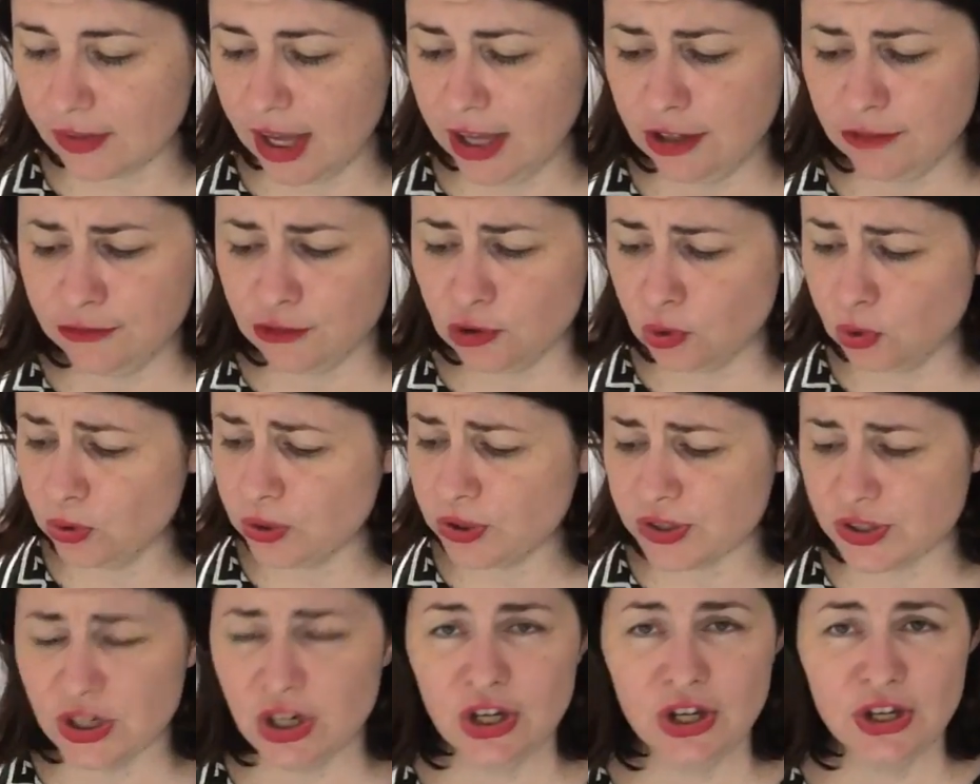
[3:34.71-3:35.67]
And of course,
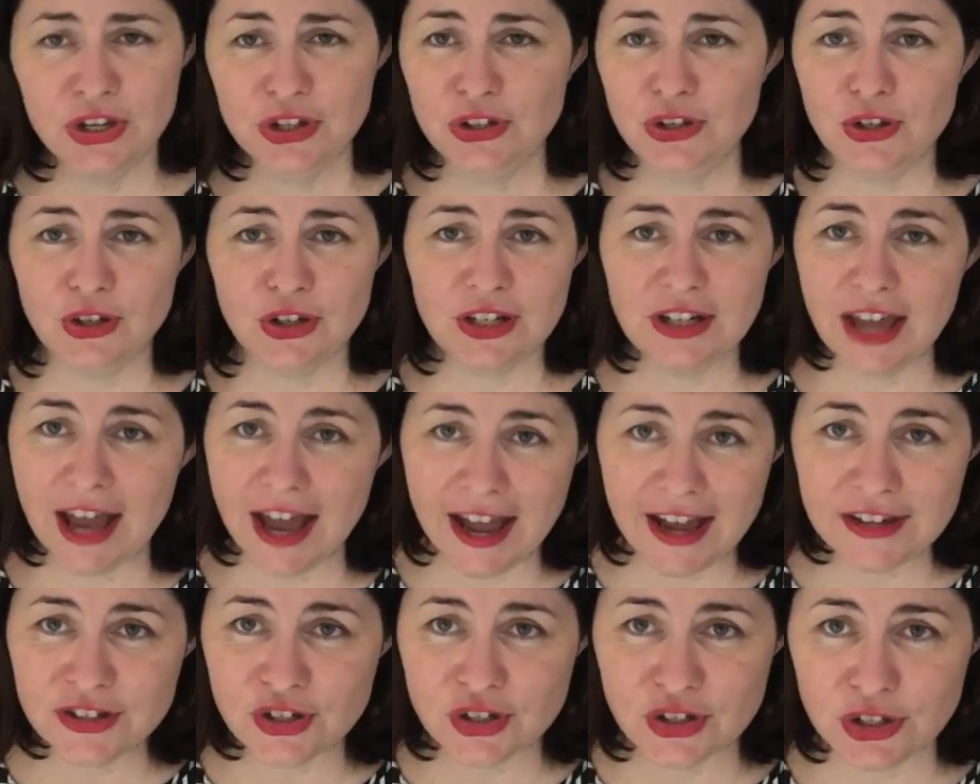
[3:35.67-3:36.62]
you can
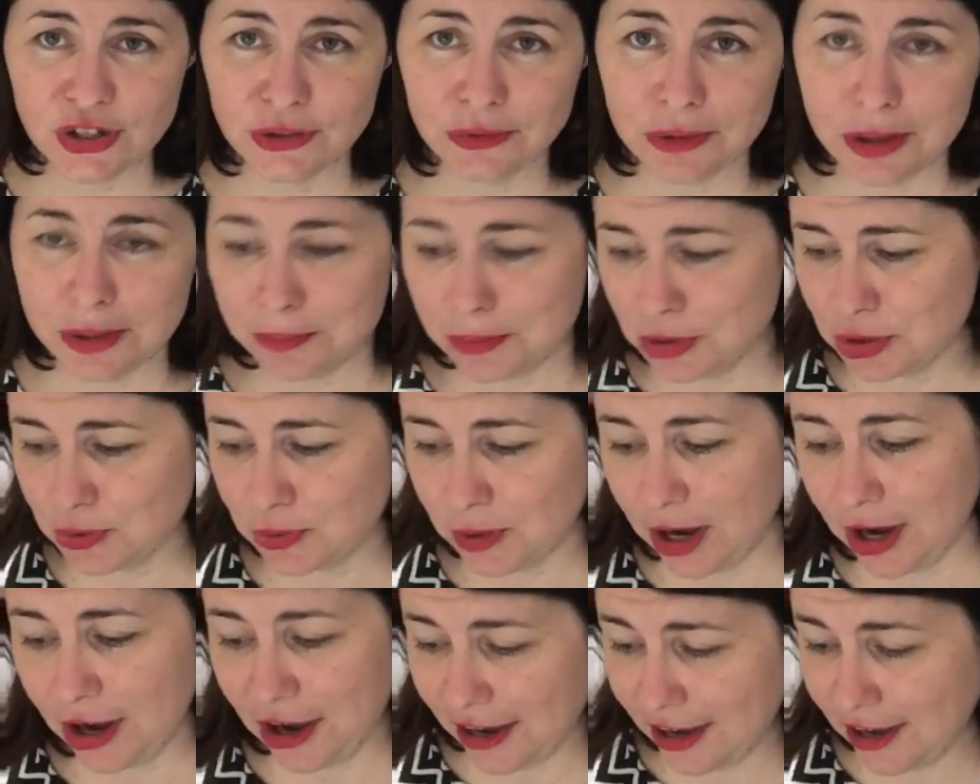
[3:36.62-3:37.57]
add to your
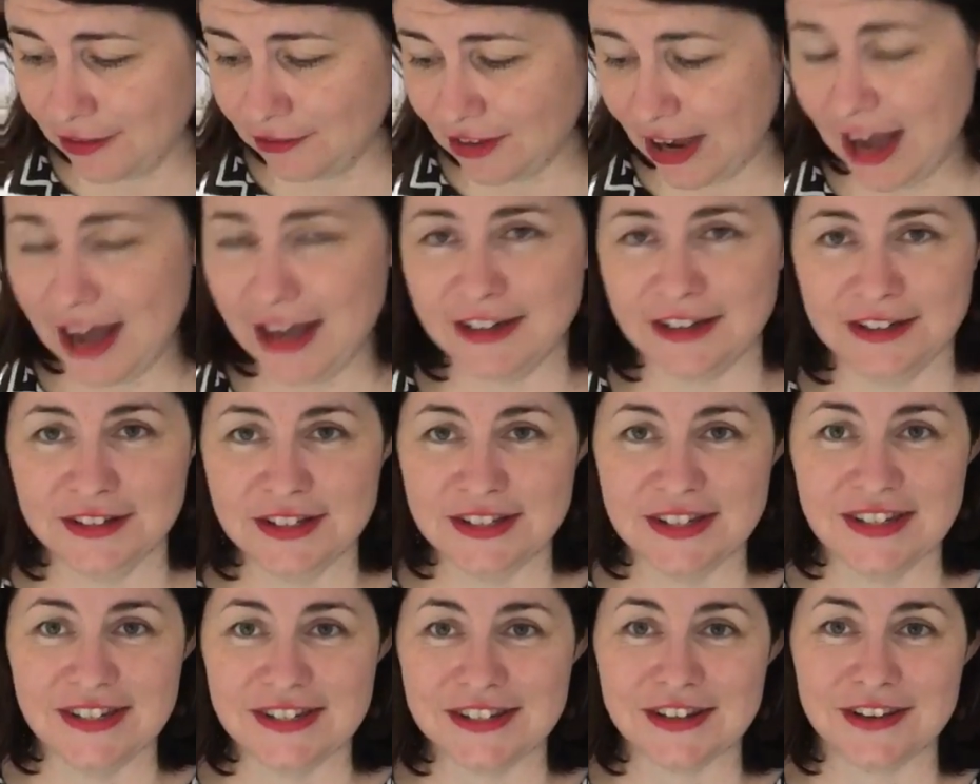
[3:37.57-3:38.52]
repertoire. I have added
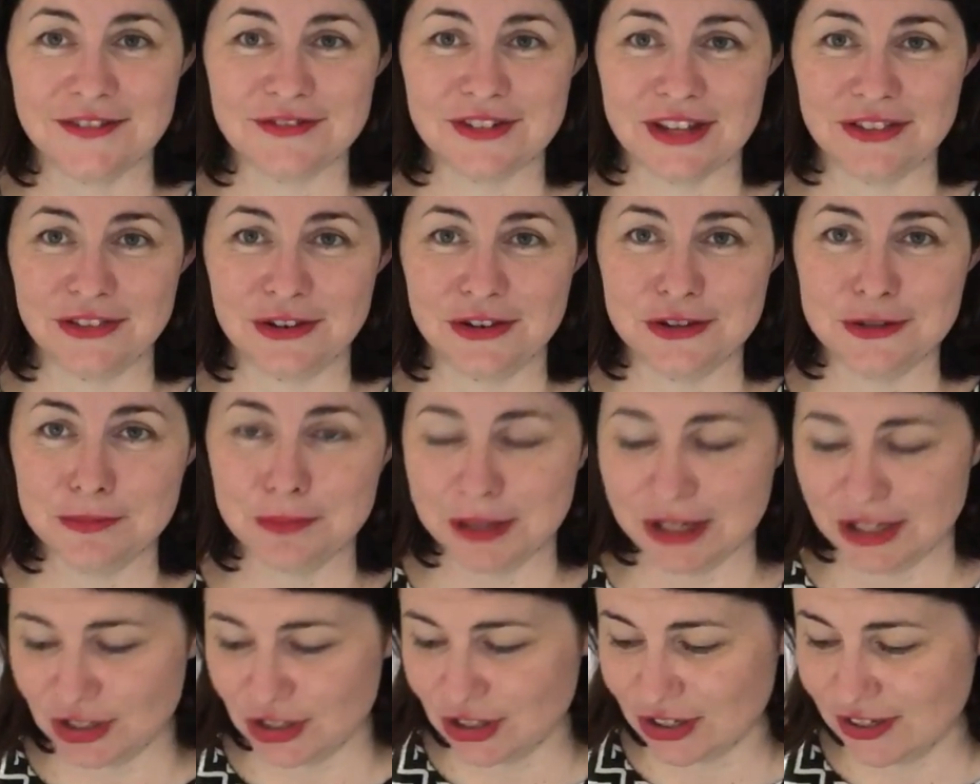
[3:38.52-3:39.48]
since I've done those
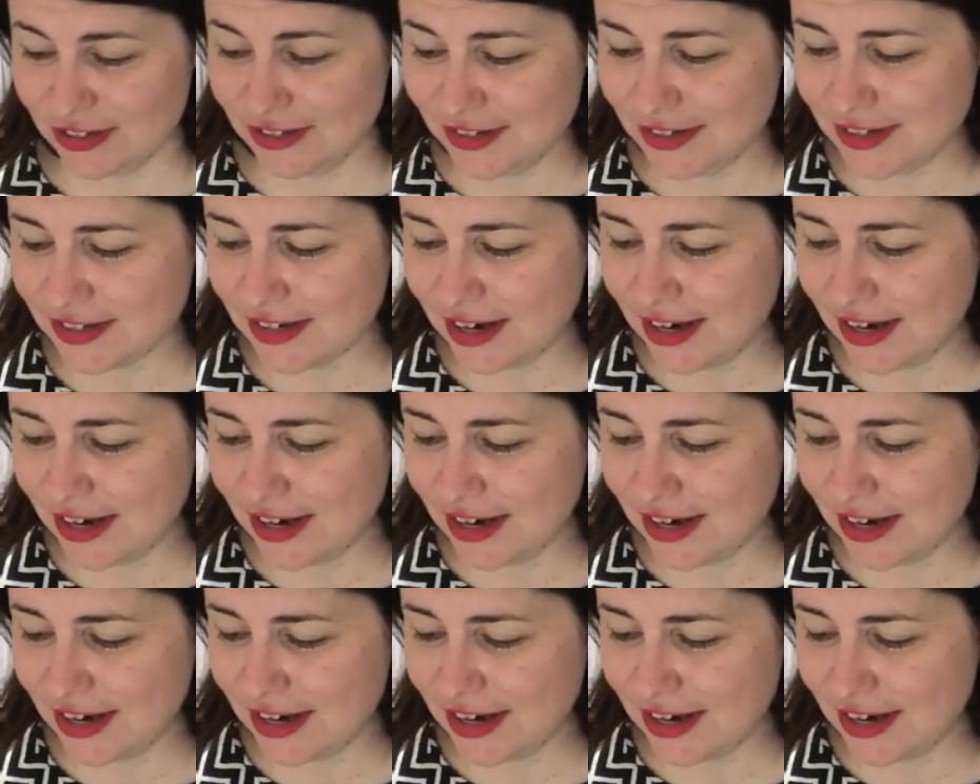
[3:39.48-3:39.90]
pictures.